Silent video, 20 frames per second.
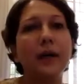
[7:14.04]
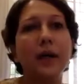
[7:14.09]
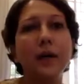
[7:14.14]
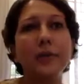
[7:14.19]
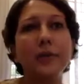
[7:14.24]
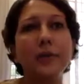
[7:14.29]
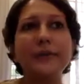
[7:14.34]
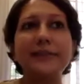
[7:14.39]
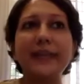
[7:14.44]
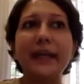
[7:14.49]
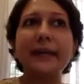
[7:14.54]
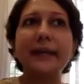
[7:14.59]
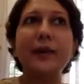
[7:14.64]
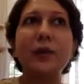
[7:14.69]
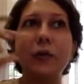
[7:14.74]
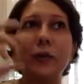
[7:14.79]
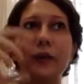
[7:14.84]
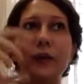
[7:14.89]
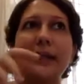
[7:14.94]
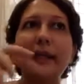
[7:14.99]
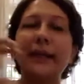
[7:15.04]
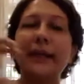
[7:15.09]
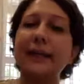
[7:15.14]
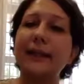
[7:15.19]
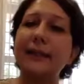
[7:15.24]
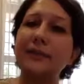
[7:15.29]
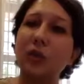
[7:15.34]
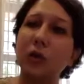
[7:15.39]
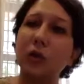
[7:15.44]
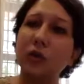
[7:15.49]
you say that, okay, let
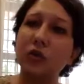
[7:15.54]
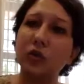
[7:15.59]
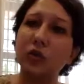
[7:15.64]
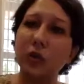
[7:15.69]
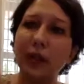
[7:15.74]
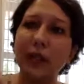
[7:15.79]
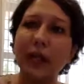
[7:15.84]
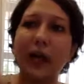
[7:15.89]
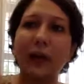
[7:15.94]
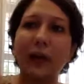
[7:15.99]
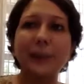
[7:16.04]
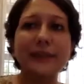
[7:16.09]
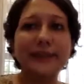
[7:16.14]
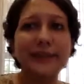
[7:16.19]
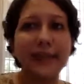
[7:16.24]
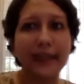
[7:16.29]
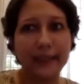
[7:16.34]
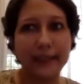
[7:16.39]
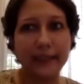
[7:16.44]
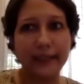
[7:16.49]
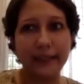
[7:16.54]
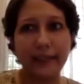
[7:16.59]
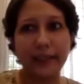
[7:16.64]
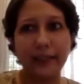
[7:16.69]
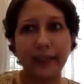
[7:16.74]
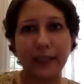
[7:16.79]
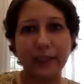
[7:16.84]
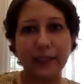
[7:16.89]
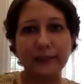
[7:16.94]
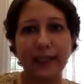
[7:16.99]
us also club a secondary
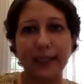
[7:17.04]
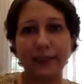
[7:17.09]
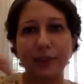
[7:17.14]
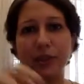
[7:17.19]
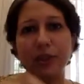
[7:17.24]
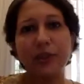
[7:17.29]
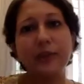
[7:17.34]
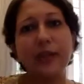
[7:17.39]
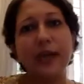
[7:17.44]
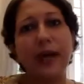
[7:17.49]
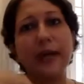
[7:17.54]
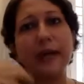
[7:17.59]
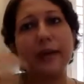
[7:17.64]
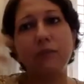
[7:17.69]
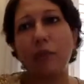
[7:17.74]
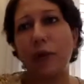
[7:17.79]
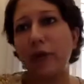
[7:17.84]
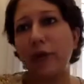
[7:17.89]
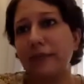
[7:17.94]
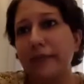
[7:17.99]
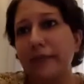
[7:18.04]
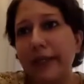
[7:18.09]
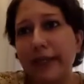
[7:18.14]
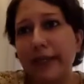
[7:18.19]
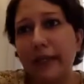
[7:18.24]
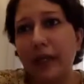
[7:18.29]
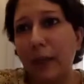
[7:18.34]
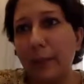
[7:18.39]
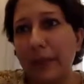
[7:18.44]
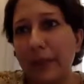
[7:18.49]
transaction. And one of the
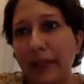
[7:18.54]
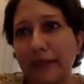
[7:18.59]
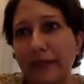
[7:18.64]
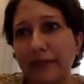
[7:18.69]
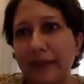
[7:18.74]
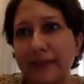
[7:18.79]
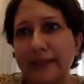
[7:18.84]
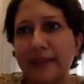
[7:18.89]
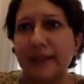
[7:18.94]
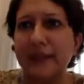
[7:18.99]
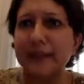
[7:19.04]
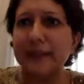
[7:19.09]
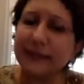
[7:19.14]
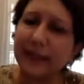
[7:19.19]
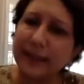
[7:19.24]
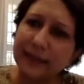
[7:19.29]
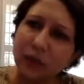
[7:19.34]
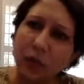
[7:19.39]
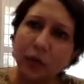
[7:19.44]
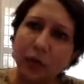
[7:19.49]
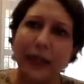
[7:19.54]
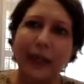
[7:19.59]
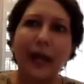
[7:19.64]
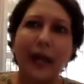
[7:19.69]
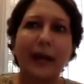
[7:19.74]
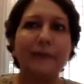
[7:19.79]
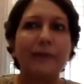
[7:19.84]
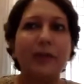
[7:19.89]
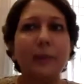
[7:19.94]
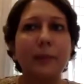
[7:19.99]
incoming investors says, okay,
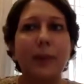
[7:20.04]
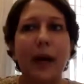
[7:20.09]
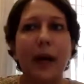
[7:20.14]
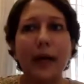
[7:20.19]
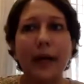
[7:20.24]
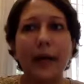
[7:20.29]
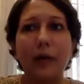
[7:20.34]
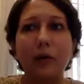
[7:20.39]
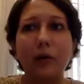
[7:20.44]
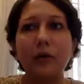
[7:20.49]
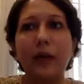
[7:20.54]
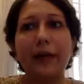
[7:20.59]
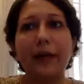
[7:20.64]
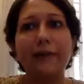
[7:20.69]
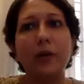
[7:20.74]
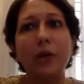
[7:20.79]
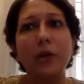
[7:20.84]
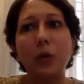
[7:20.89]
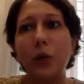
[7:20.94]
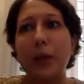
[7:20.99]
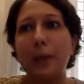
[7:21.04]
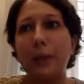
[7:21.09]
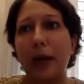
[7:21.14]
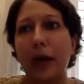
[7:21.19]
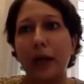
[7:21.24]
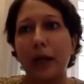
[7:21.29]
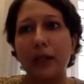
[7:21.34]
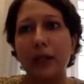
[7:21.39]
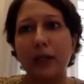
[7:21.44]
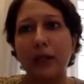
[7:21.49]
I will buy out. I will do a
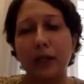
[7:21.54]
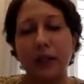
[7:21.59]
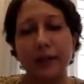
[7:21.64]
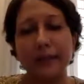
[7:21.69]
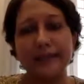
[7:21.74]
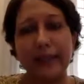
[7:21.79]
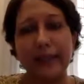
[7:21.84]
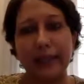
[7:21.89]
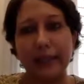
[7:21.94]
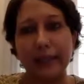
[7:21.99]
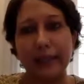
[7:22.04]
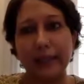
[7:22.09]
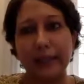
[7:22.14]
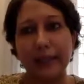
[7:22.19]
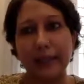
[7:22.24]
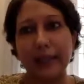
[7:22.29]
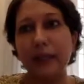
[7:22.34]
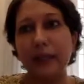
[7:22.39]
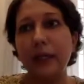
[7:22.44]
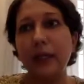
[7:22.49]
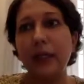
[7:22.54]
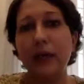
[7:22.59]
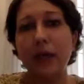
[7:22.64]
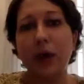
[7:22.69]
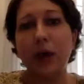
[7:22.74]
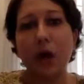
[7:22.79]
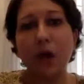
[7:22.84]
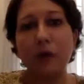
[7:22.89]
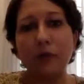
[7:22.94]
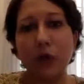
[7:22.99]
part secondary
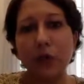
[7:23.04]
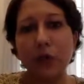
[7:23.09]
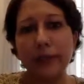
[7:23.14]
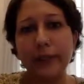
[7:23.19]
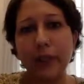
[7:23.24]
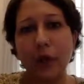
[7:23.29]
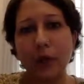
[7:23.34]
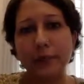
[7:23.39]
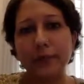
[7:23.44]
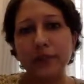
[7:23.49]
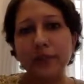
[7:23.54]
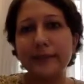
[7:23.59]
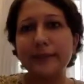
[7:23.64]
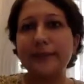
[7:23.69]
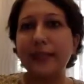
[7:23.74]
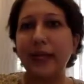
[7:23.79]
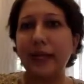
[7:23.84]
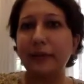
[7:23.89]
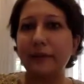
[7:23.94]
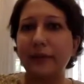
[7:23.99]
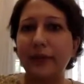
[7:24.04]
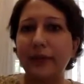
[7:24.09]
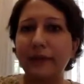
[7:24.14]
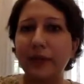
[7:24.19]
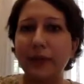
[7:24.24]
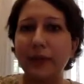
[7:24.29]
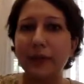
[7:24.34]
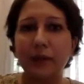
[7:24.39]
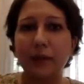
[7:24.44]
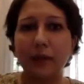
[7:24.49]
of all the options. And we
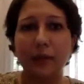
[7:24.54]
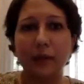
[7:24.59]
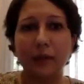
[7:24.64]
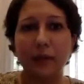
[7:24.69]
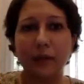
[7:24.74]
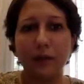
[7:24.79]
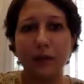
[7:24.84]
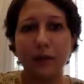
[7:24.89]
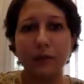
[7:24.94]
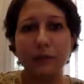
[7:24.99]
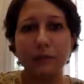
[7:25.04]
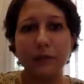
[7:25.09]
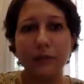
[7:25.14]
will,